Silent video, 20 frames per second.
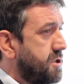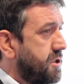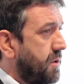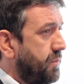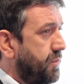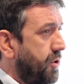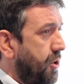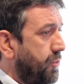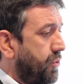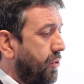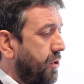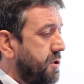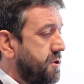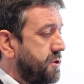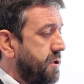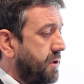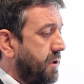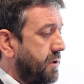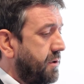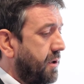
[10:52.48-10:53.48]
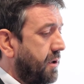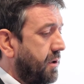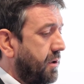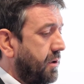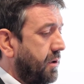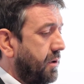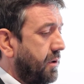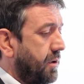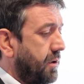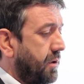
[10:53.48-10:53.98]
Some people consider that
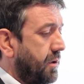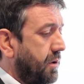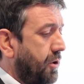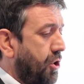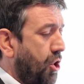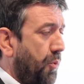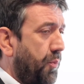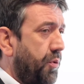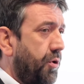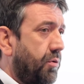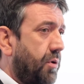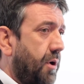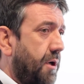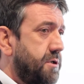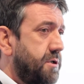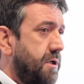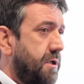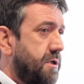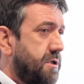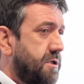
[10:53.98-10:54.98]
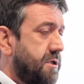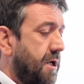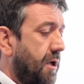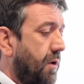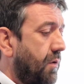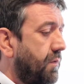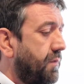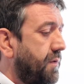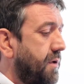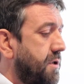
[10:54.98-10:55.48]
copyright
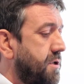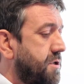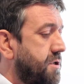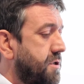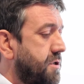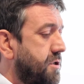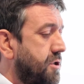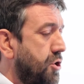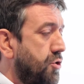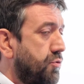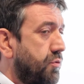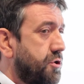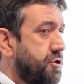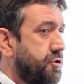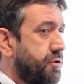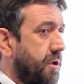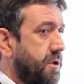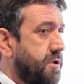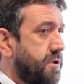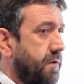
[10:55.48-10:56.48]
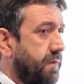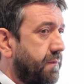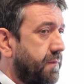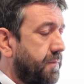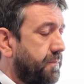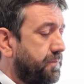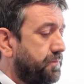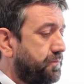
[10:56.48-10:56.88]
itself is too restrictive.